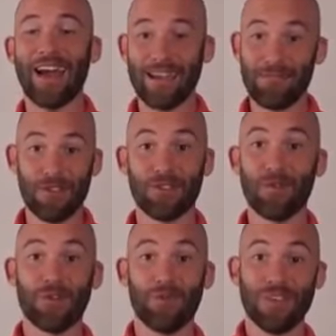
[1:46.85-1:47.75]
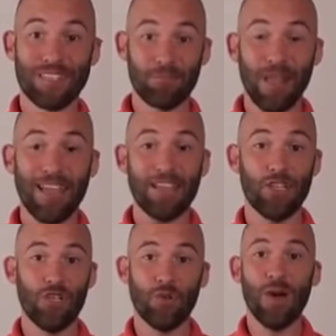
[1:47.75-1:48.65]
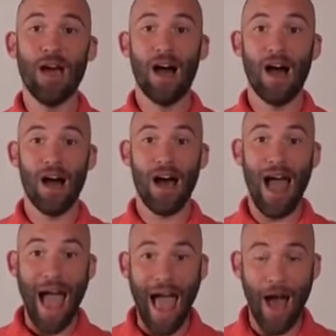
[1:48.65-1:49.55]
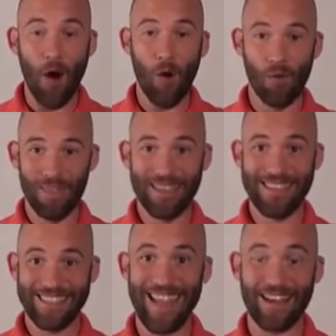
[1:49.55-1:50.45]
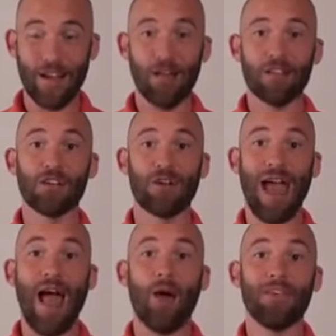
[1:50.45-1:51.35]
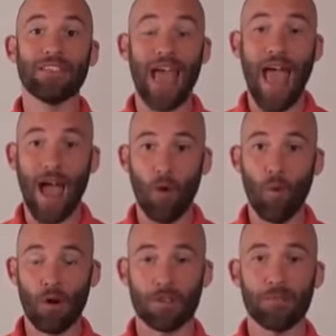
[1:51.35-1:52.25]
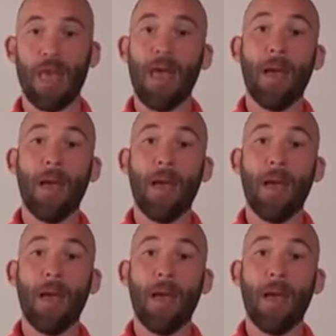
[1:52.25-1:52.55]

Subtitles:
I'm just going to explain to you how this technology or how this hack works.